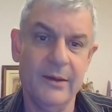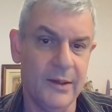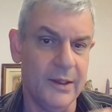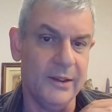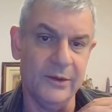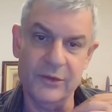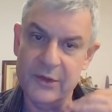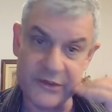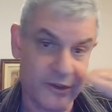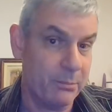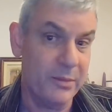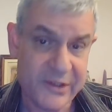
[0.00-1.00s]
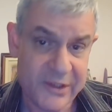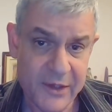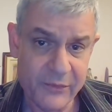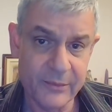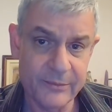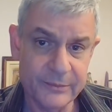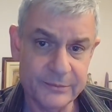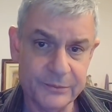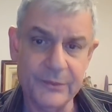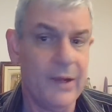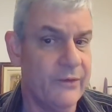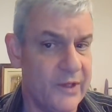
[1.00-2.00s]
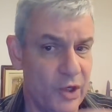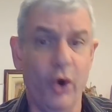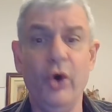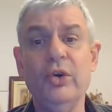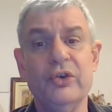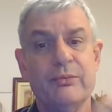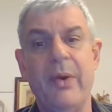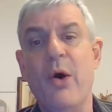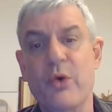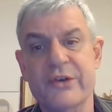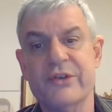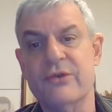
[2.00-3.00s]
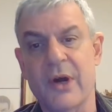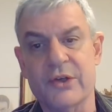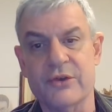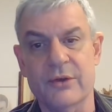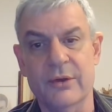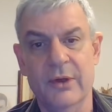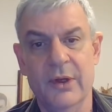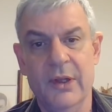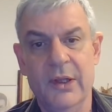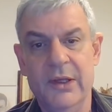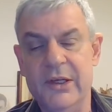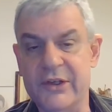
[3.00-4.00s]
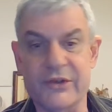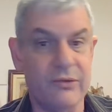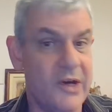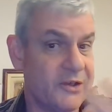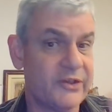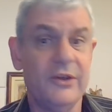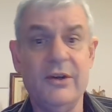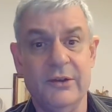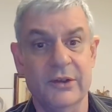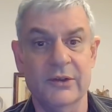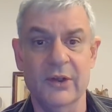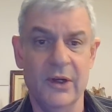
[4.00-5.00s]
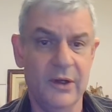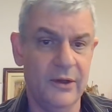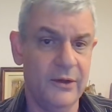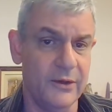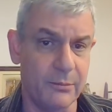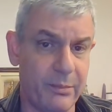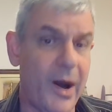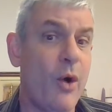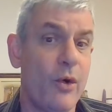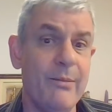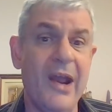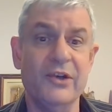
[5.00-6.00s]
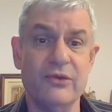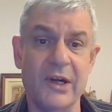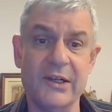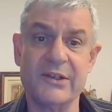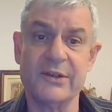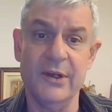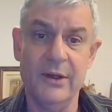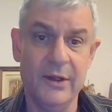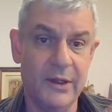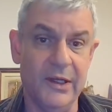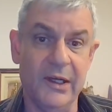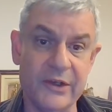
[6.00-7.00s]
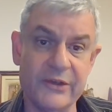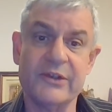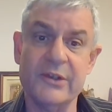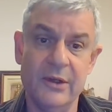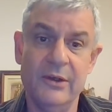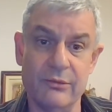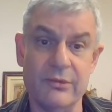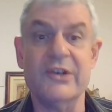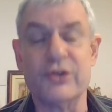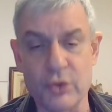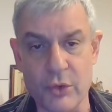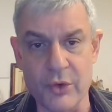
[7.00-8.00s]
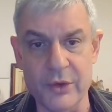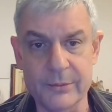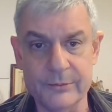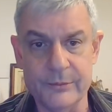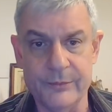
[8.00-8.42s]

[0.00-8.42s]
and submissive, the old power structure is reasserted. The power matrix is restored.